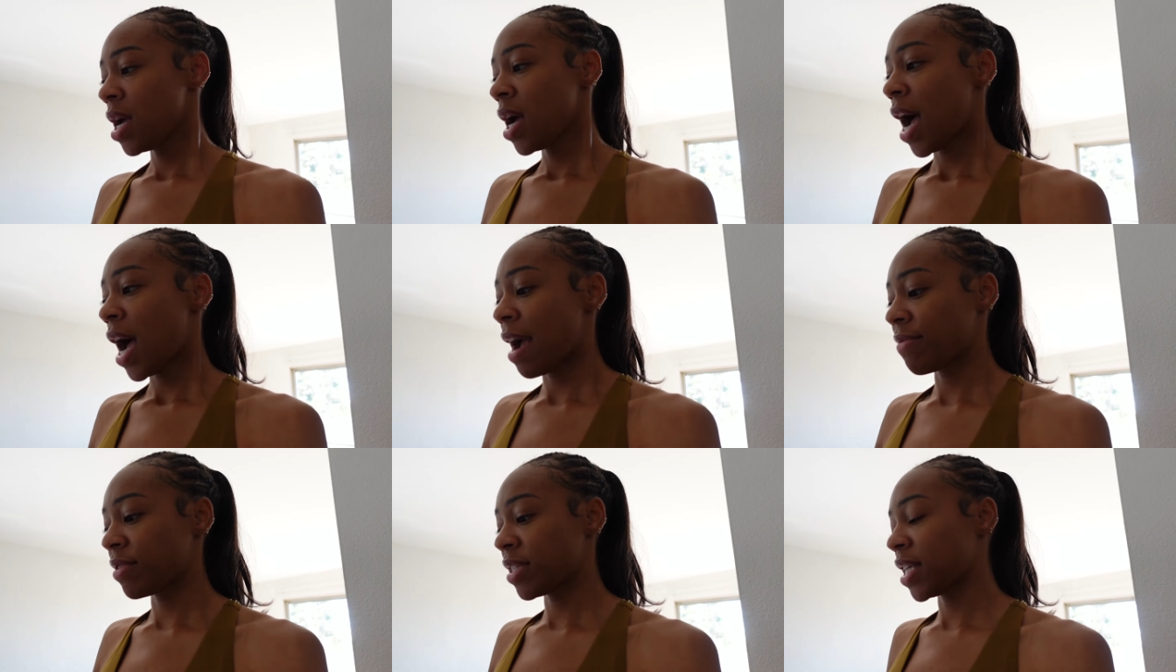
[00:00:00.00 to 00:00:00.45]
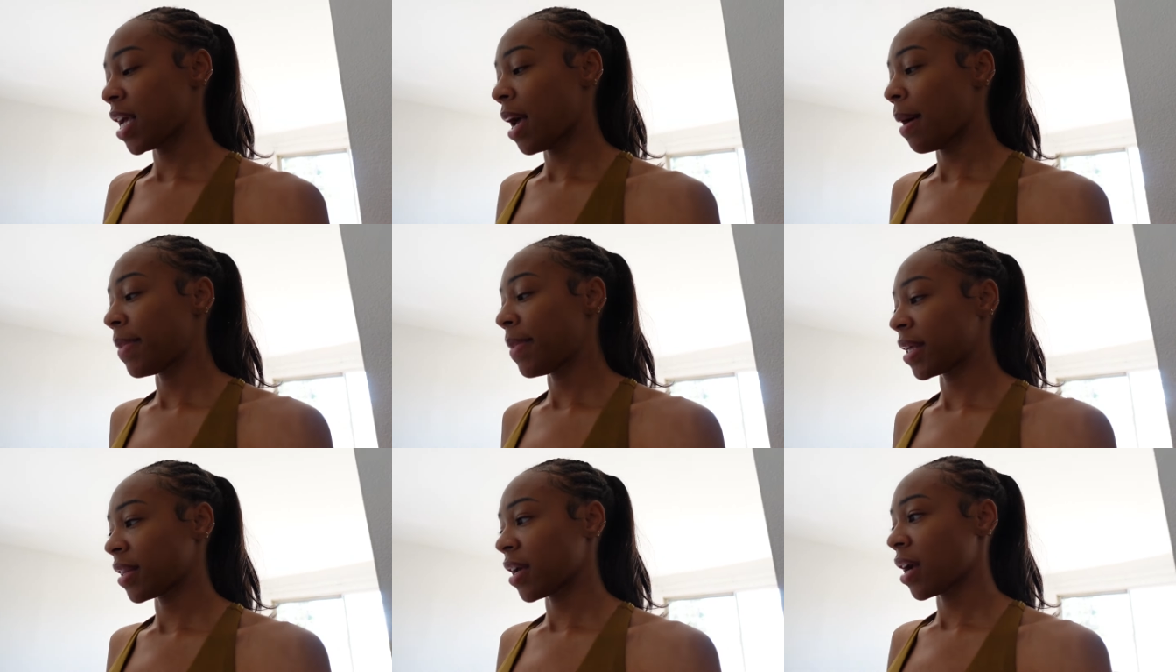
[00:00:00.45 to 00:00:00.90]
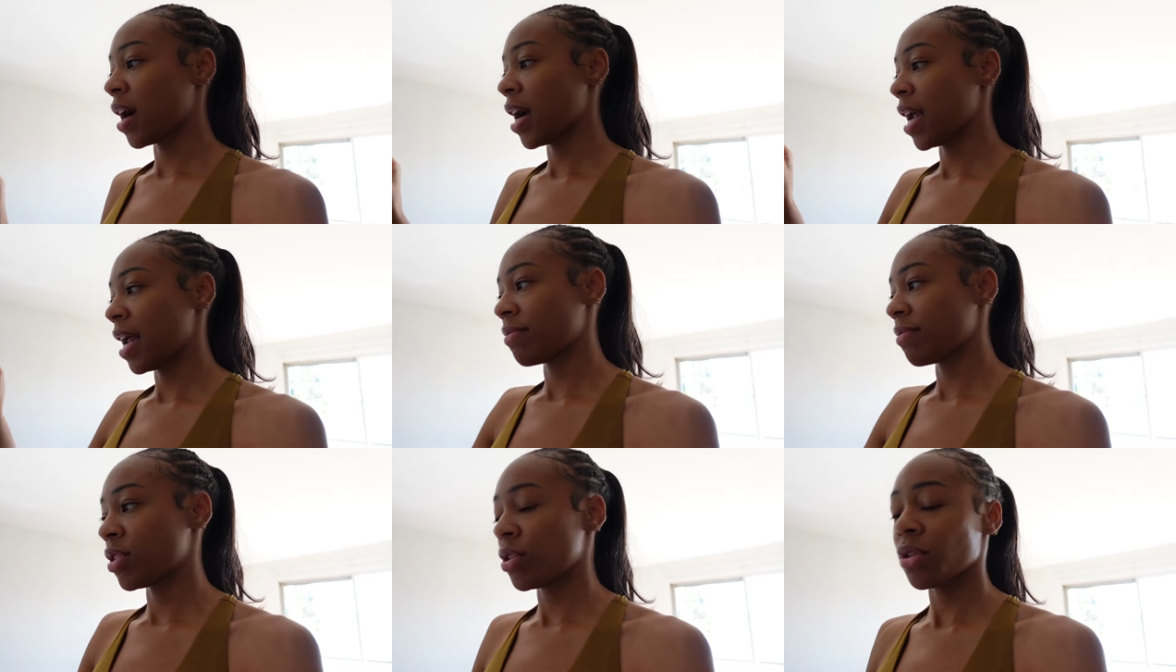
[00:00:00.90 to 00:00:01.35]
I have to see how big they are. I
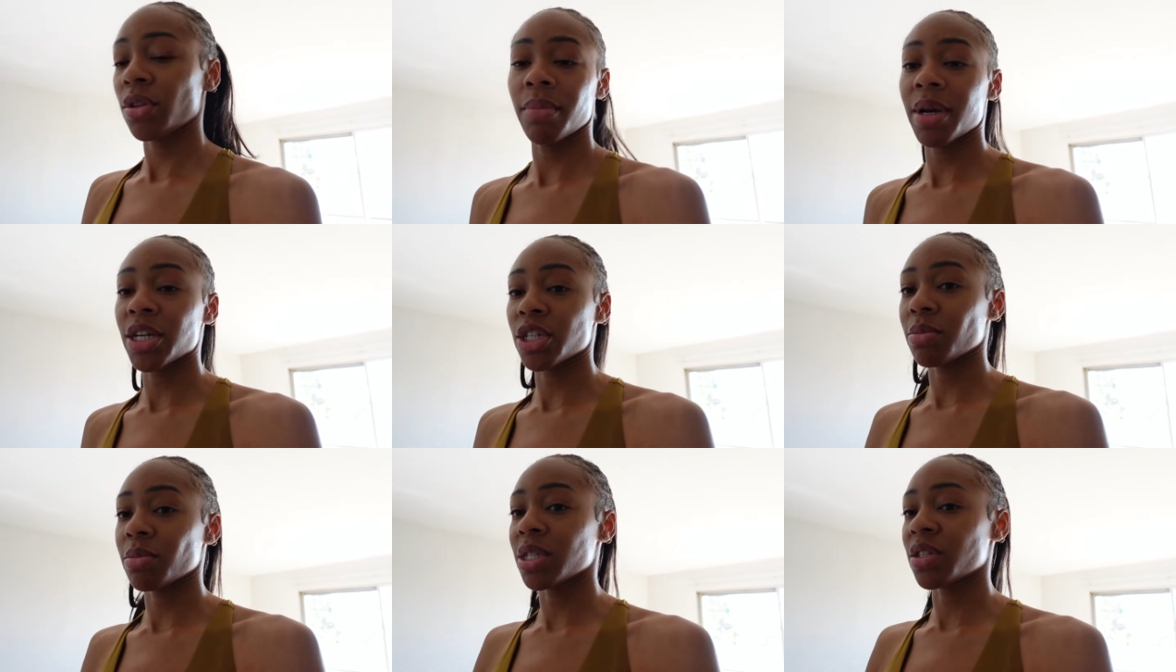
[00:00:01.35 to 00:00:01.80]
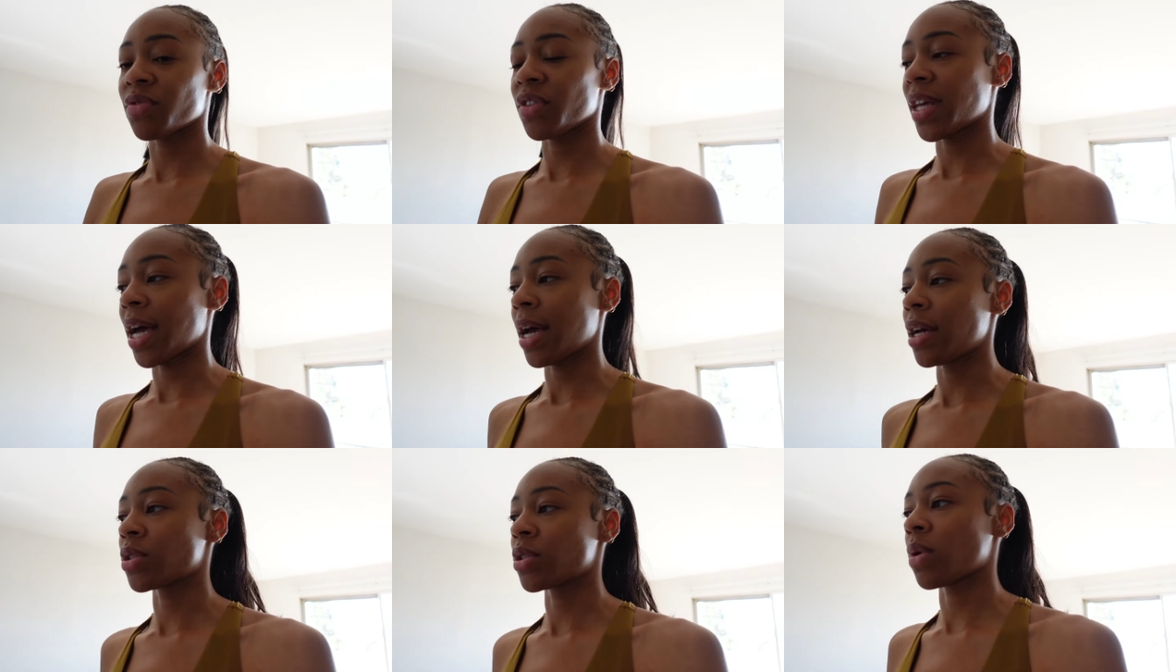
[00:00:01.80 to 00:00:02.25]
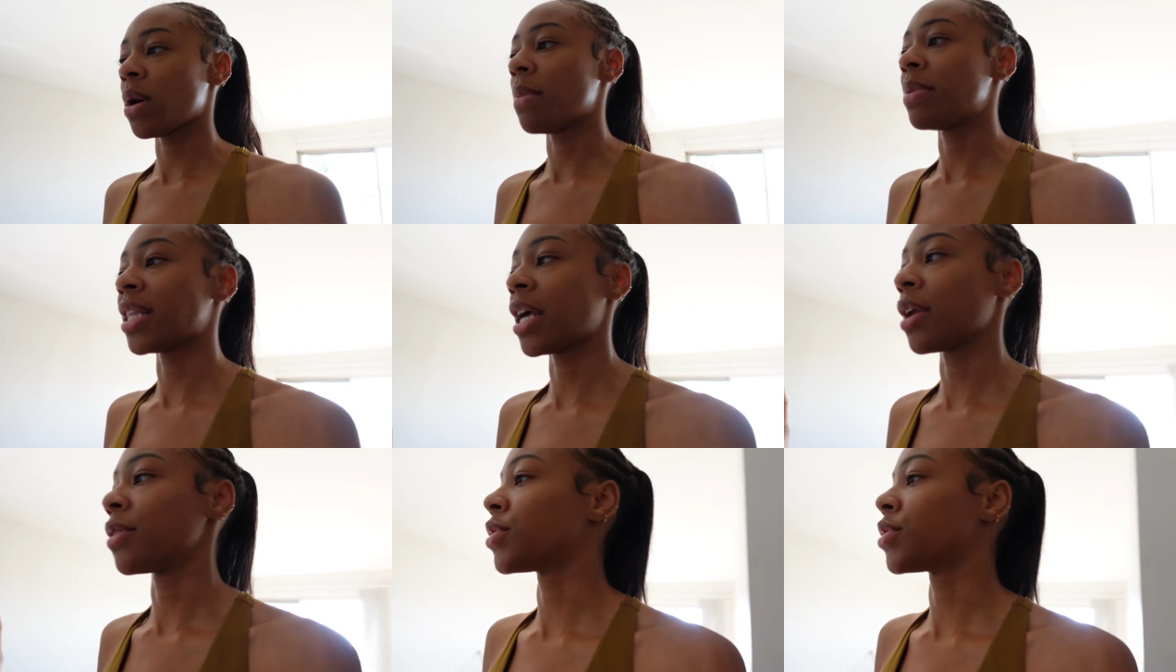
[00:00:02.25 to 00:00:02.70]
have to do the measurements for that as well, but
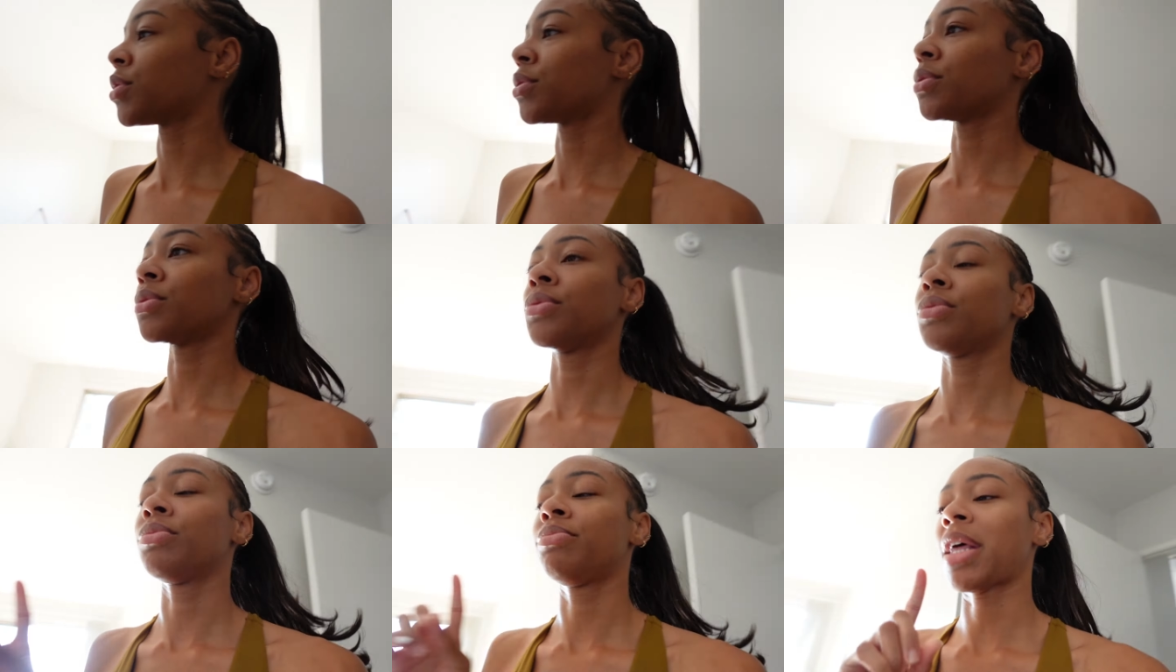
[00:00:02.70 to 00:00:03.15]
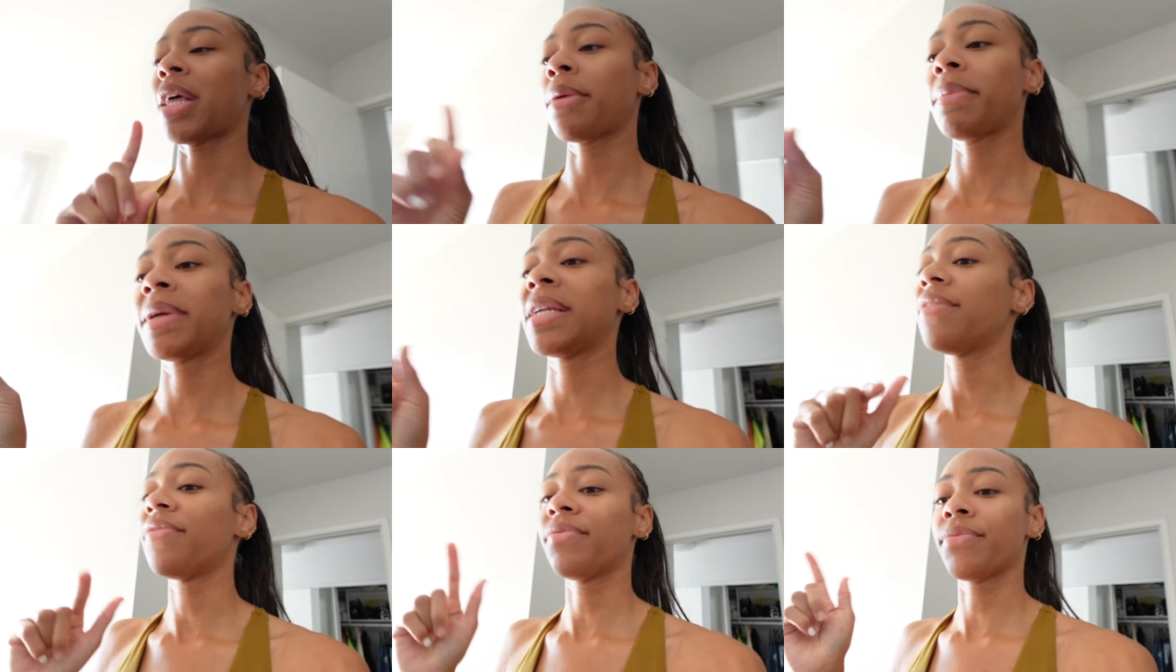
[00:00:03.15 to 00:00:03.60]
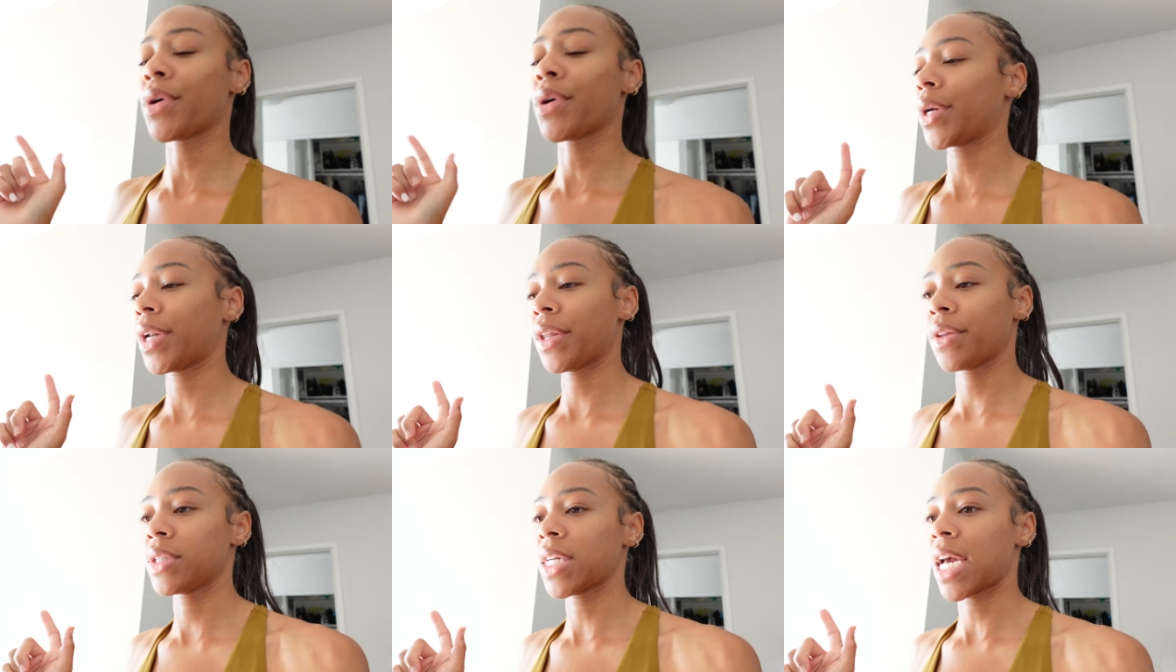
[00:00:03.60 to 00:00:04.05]
that'll do, that'll be for
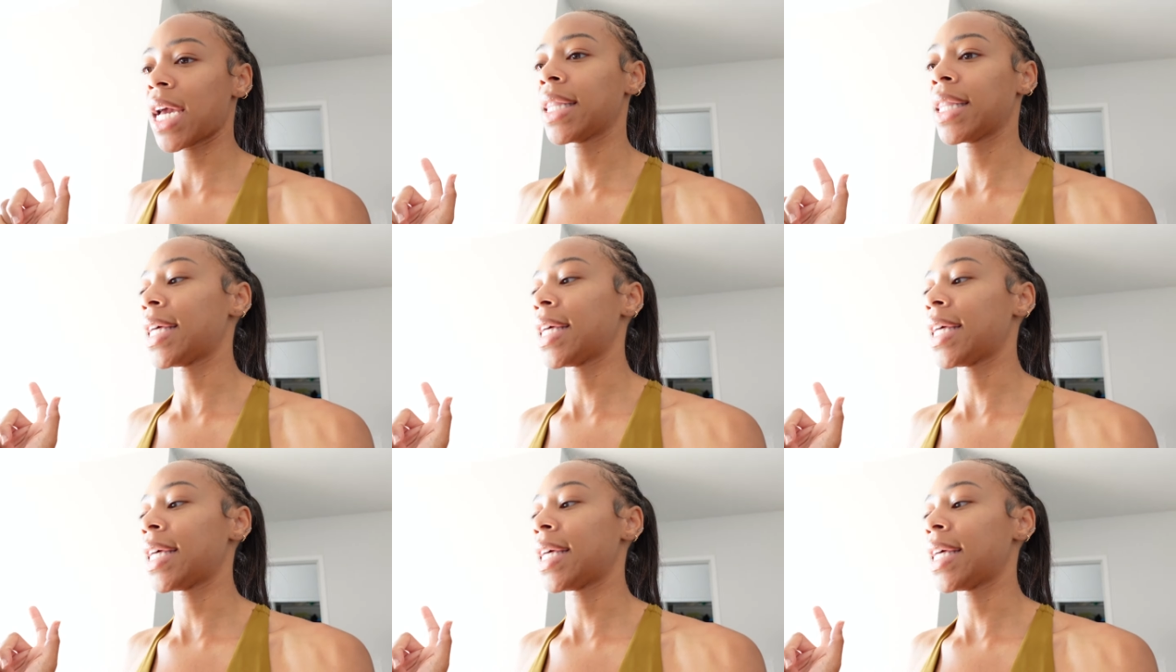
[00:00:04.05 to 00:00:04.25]
another day.